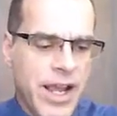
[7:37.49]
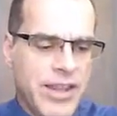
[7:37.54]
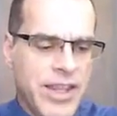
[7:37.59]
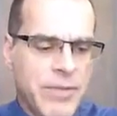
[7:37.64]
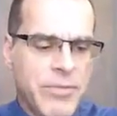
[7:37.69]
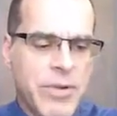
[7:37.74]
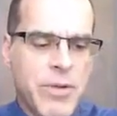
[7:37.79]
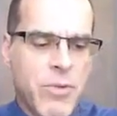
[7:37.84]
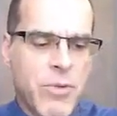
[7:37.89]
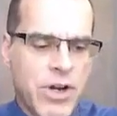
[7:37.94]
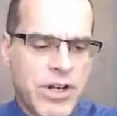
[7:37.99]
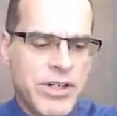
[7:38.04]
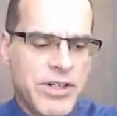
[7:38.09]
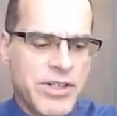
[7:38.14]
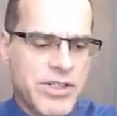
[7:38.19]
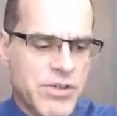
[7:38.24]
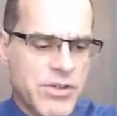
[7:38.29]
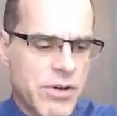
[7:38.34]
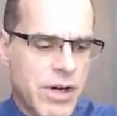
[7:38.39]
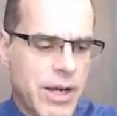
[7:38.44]
And then we want
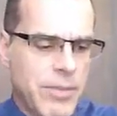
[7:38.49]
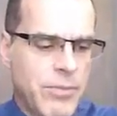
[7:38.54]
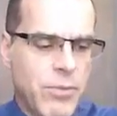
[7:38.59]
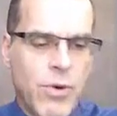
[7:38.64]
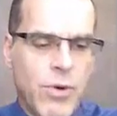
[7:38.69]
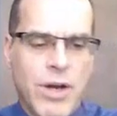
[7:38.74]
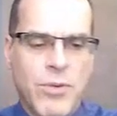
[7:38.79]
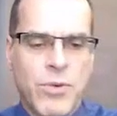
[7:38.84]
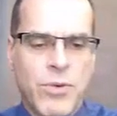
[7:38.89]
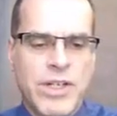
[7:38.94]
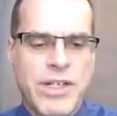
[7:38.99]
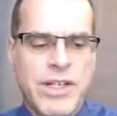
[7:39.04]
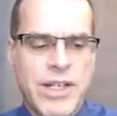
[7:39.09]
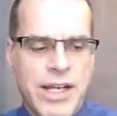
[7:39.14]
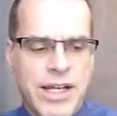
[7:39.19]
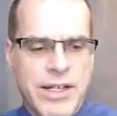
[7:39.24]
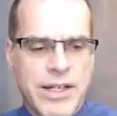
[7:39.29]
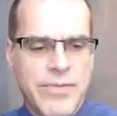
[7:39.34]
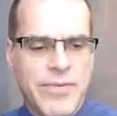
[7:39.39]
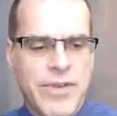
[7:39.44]
to describe what we
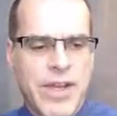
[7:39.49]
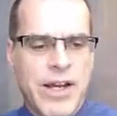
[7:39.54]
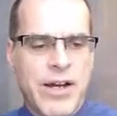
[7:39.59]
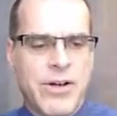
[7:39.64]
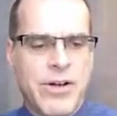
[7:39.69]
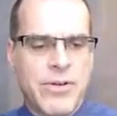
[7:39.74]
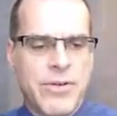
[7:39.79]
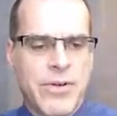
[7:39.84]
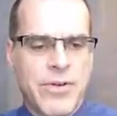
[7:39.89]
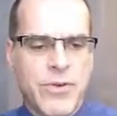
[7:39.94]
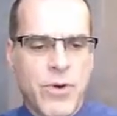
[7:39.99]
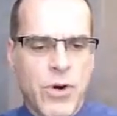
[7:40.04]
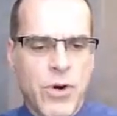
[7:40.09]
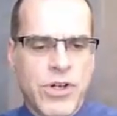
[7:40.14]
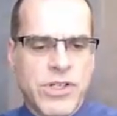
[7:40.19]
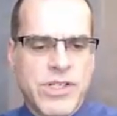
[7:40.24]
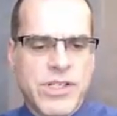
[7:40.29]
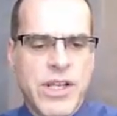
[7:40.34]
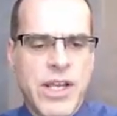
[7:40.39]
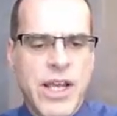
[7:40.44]
did. Now, of
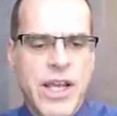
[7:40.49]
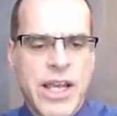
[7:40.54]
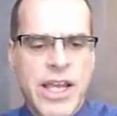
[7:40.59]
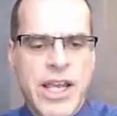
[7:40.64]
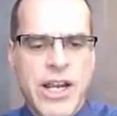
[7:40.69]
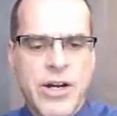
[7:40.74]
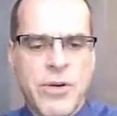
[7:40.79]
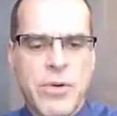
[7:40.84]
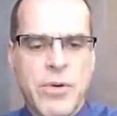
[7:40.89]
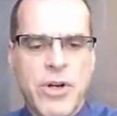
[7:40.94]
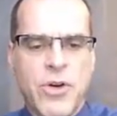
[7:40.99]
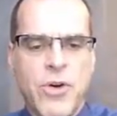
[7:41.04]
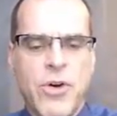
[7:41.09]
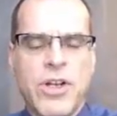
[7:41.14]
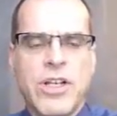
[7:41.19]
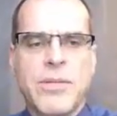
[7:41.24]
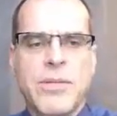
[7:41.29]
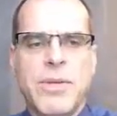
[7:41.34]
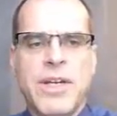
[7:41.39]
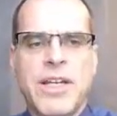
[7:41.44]
course, here we're
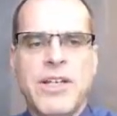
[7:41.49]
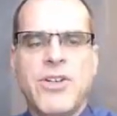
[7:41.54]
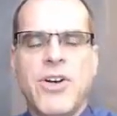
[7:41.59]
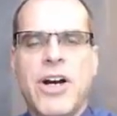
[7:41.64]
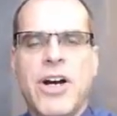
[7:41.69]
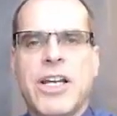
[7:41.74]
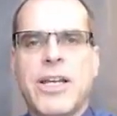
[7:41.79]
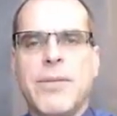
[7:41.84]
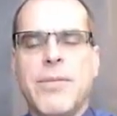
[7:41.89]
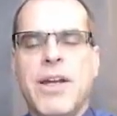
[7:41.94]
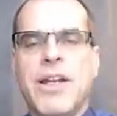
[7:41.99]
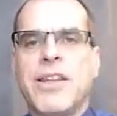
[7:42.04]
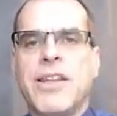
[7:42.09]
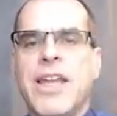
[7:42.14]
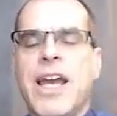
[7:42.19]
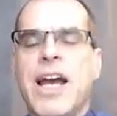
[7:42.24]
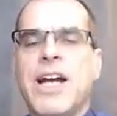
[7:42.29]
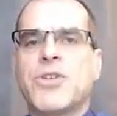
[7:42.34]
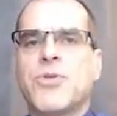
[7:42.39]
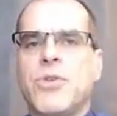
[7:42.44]
going to be
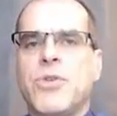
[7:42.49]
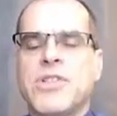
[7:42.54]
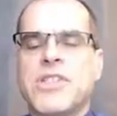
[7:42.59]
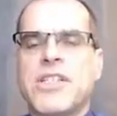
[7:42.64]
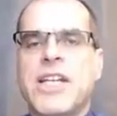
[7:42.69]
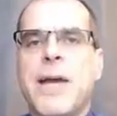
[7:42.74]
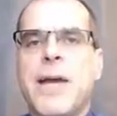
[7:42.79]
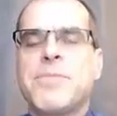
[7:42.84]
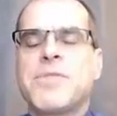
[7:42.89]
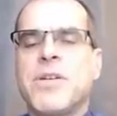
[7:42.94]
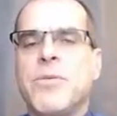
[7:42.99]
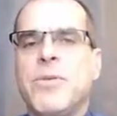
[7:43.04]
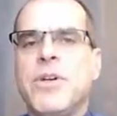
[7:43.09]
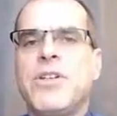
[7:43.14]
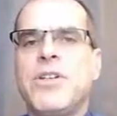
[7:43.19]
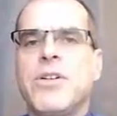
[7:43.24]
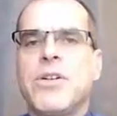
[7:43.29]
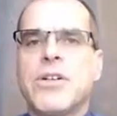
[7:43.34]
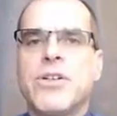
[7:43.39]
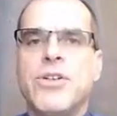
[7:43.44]
documenting the actual steps that
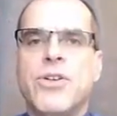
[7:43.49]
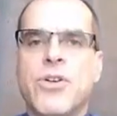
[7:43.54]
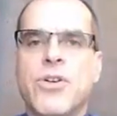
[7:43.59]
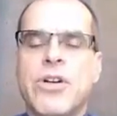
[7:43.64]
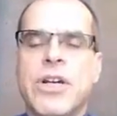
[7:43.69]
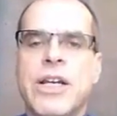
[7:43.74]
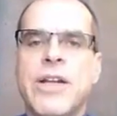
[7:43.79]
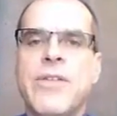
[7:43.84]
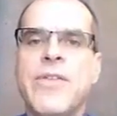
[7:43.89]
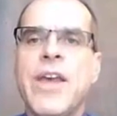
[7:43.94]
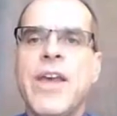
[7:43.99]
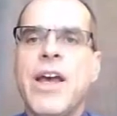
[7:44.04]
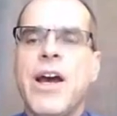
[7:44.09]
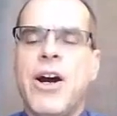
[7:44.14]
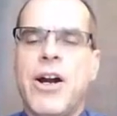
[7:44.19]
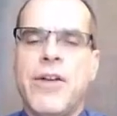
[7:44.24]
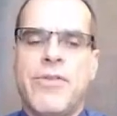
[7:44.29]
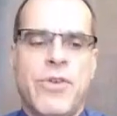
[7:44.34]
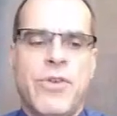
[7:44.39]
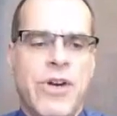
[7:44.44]
we took during
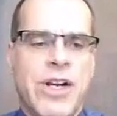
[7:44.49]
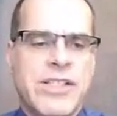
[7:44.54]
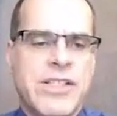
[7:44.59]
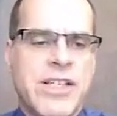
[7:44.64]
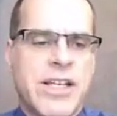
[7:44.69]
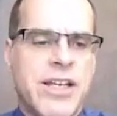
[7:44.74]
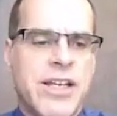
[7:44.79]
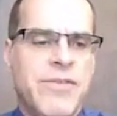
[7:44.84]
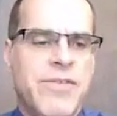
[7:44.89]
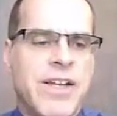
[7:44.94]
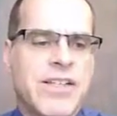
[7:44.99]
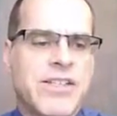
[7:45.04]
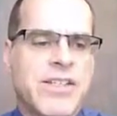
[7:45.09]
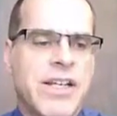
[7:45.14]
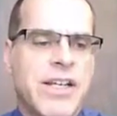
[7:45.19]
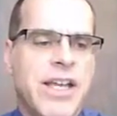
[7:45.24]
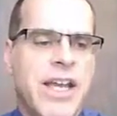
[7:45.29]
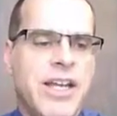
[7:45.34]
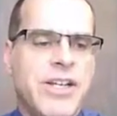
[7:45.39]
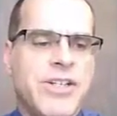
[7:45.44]
our forensic
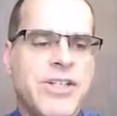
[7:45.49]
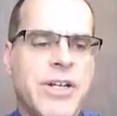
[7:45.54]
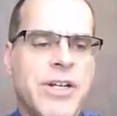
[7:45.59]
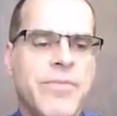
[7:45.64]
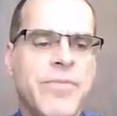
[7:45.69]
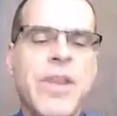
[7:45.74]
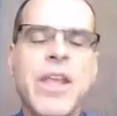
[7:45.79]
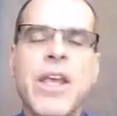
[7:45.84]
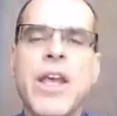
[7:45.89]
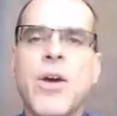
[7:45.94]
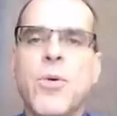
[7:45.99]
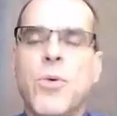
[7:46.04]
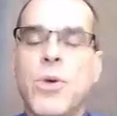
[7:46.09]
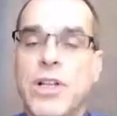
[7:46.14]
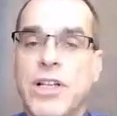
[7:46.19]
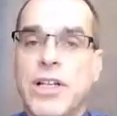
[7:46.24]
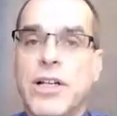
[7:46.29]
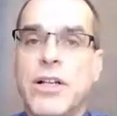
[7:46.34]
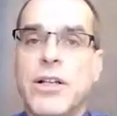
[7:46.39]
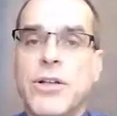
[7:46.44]
investigation.
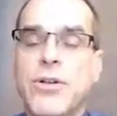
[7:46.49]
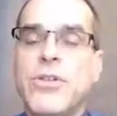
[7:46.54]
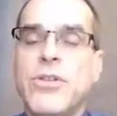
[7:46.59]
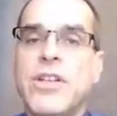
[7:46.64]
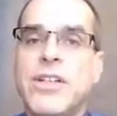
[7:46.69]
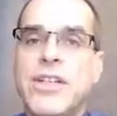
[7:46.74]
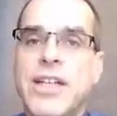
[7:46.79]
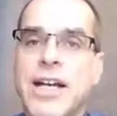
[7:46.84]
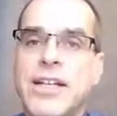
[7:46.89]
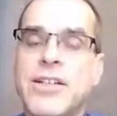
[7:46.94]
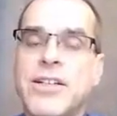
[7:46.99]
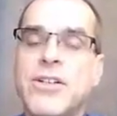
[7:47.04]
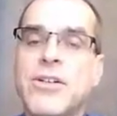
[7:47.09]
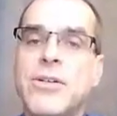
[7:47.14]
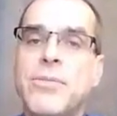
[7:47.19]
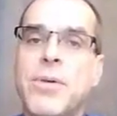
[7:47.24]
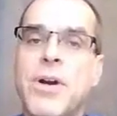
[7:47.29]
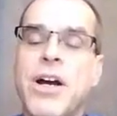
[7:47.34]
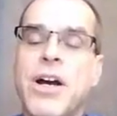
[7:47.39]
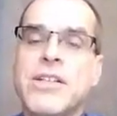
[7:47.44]
We'll include the
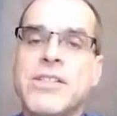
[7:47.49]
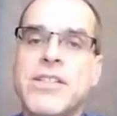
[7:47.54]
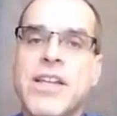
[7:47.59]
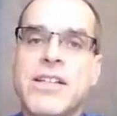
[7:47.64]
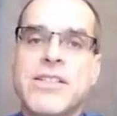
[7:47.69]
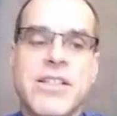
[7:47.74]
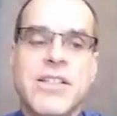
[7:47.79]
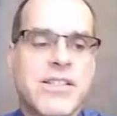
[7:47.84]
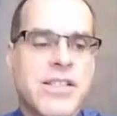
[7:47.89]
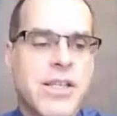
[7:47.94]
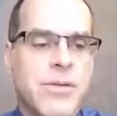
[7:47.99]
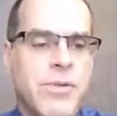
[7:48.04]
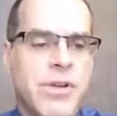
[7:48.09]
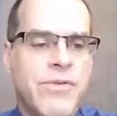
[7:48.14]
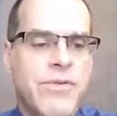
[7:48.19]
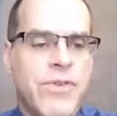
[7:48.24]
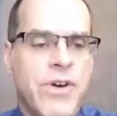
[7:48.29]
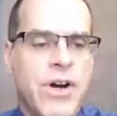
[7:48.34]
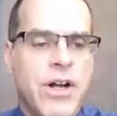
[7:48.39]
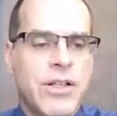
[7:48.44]
technical processes that
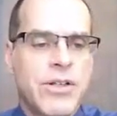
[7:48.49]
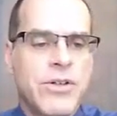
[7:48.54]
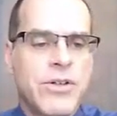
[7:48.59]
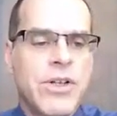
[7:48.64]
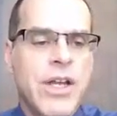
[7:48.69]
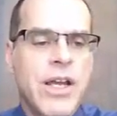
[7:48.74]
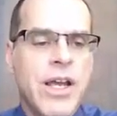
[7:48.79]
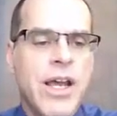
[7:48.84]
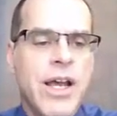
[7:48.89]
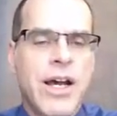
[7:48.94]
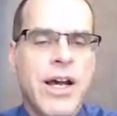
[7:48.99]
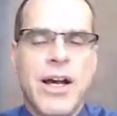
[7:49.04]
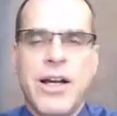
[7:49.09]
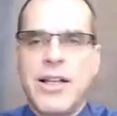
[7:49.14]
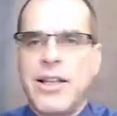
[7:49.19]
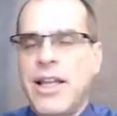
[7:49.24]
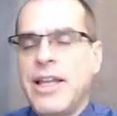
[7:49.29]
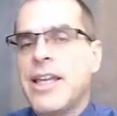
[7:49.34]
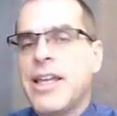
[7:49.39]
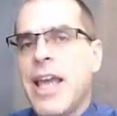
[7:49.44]
we followed,
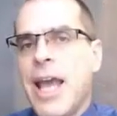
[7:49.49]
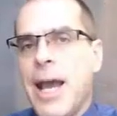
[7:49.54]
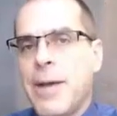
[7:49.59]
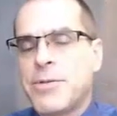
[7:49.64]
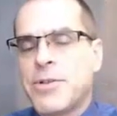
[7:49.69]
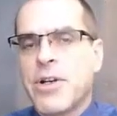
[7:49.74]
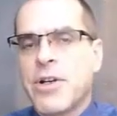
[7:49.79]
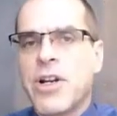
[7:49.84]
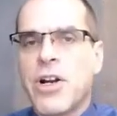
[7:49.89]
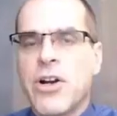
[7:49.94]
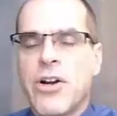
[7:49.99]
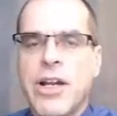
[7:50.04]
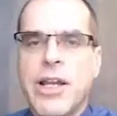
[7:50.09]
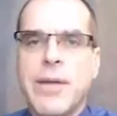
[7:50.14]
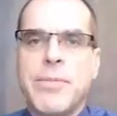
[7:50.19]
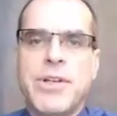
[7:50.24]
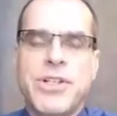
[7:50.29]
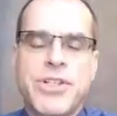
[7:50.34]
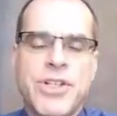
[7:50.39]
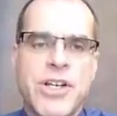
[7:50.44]
like capturing our
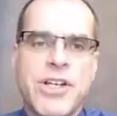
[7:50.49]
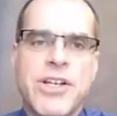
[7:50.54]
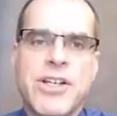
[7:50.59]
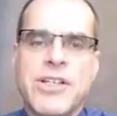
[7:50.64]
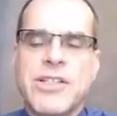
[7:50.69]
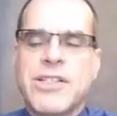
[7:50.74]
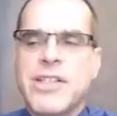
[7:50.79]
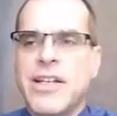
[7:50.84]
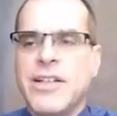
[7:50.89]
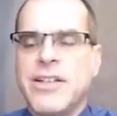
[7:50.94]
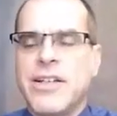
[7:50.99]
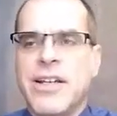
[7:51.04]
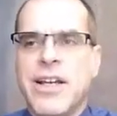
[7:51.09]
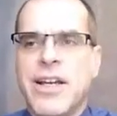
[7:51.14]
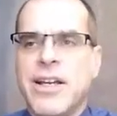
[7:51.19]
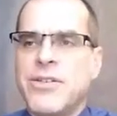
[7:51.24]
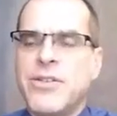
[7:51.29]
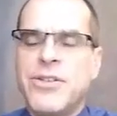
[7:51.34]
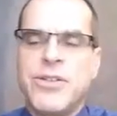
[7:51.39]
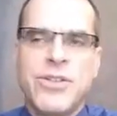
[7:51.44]
images and
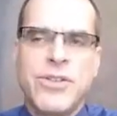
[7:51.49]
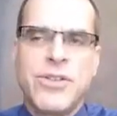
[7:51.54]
